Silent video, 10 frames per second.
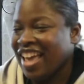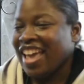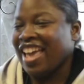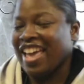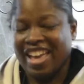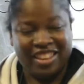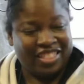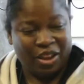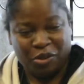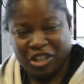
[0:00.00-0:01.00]
And
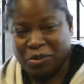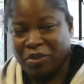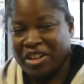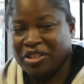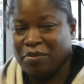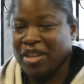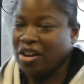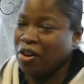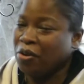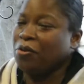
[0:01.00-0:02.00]
they would explain to me,
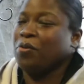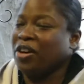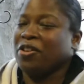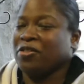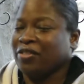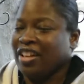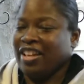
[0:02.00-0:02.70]
oh, well,